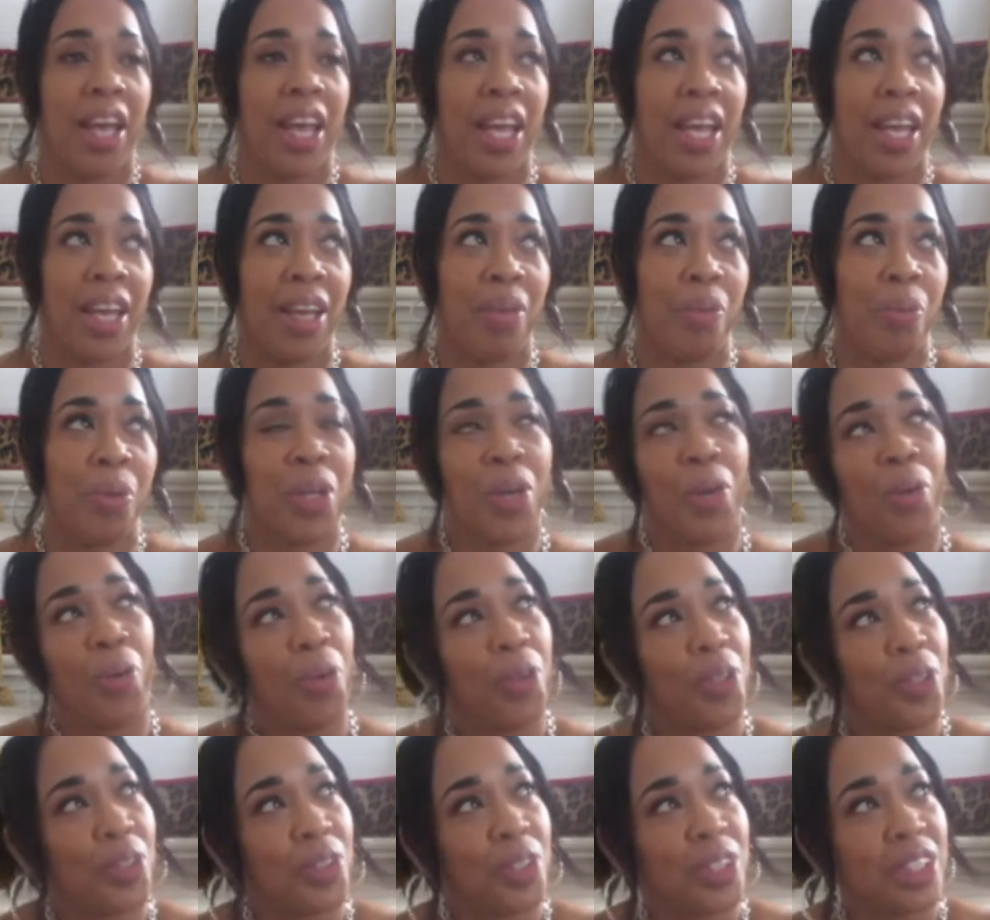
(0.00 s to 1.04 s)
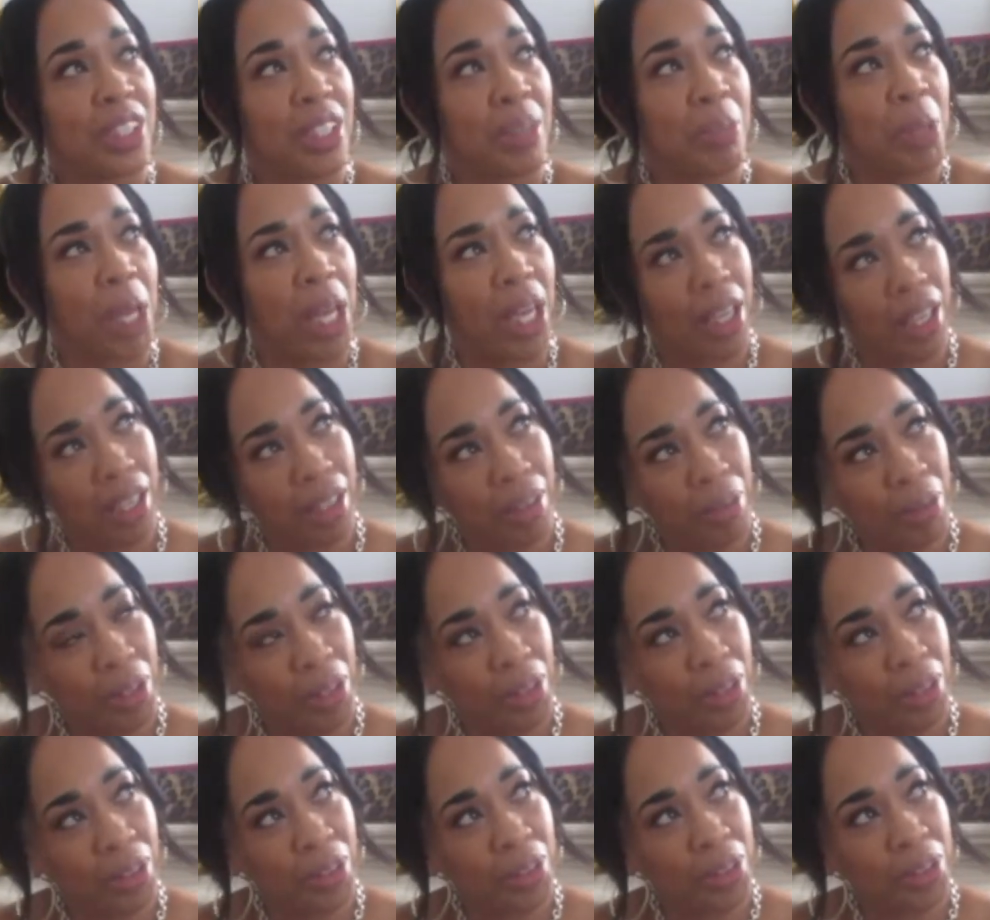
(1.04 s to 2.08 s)
And we ordered some egg
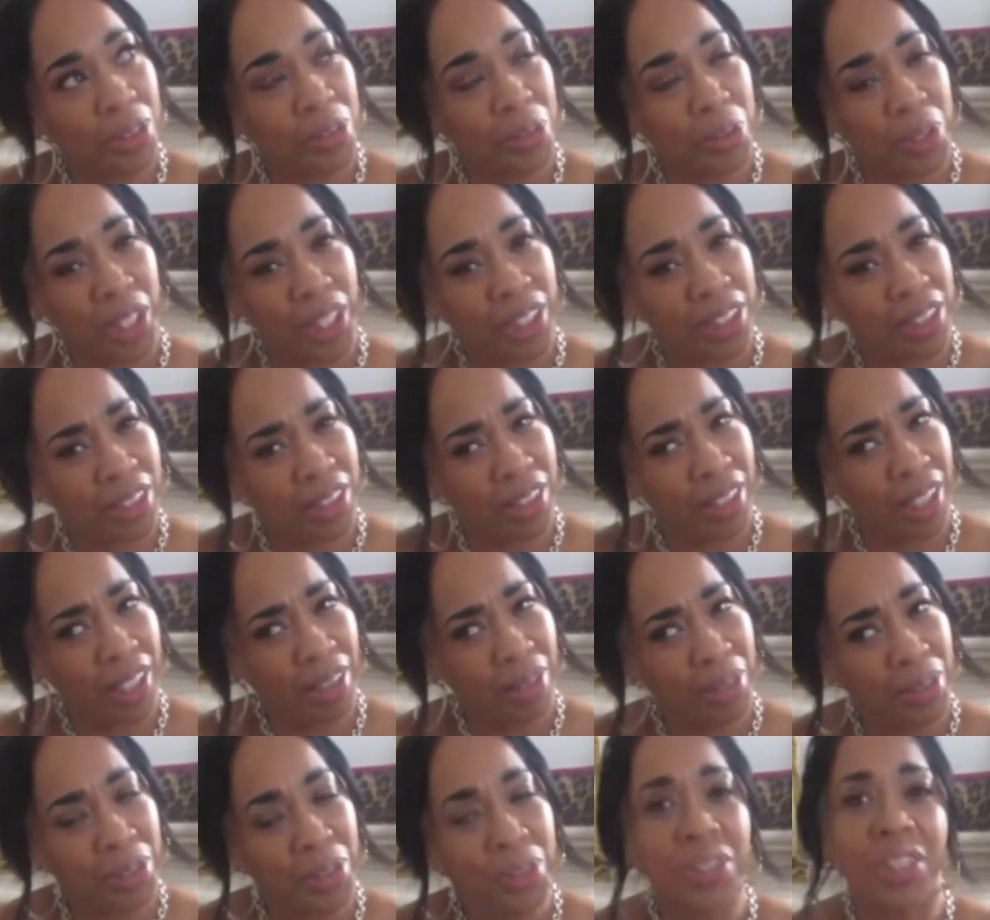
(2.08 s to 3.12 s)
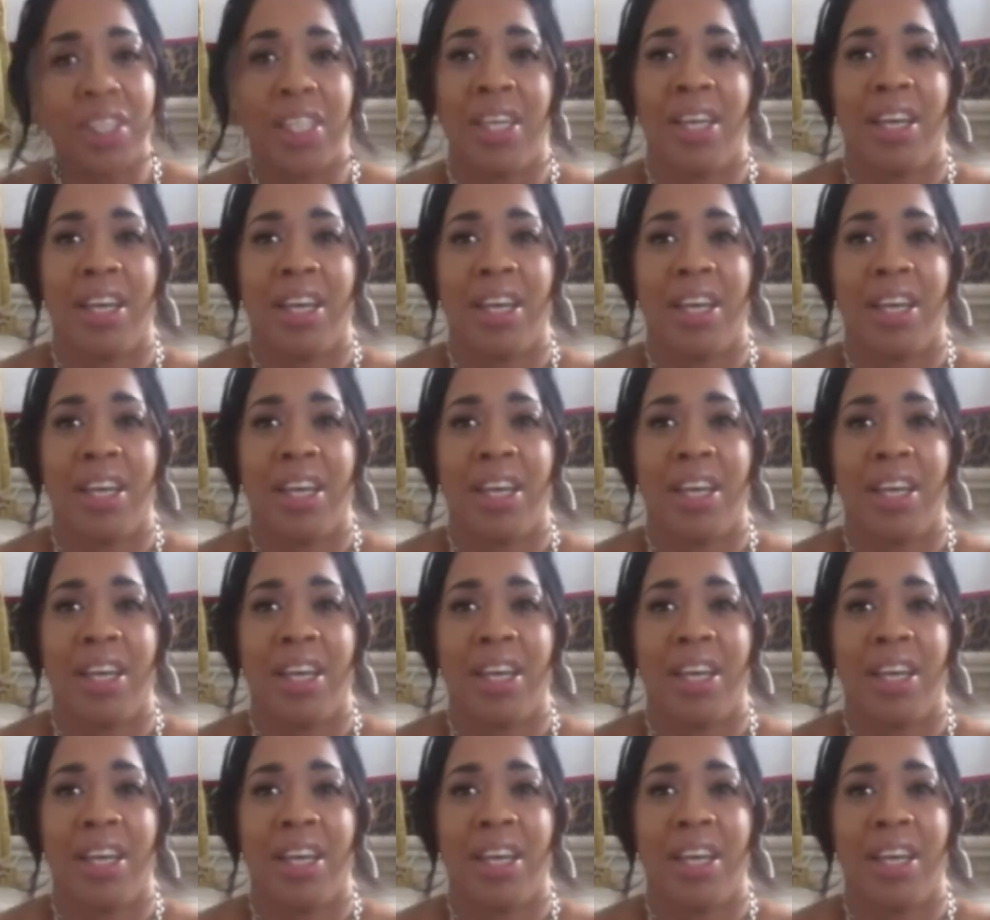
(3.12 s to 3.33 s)
rolls. Were they jerk egg rolls?